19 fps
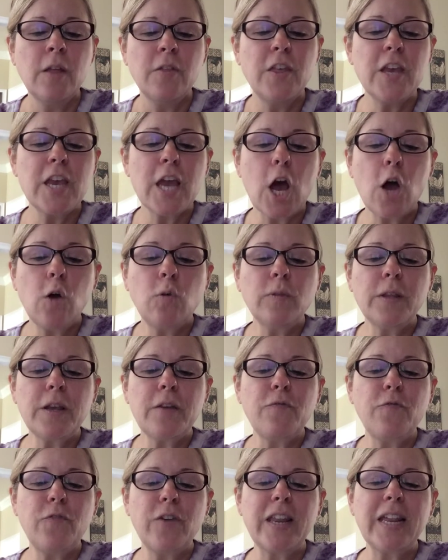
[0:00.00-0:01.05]
the only
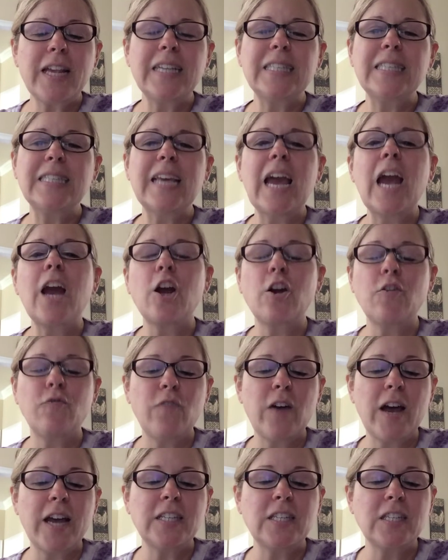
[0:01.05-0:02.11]
fitting
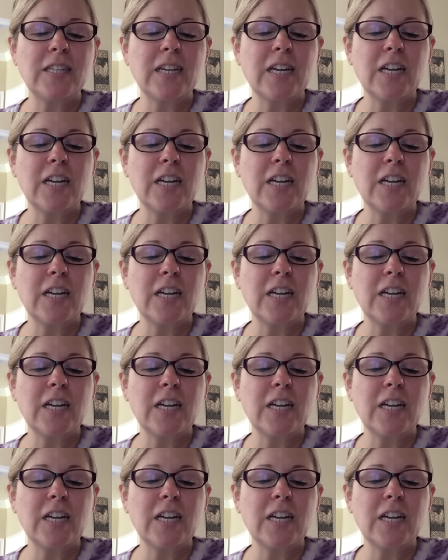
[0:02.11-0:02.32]
sacrifice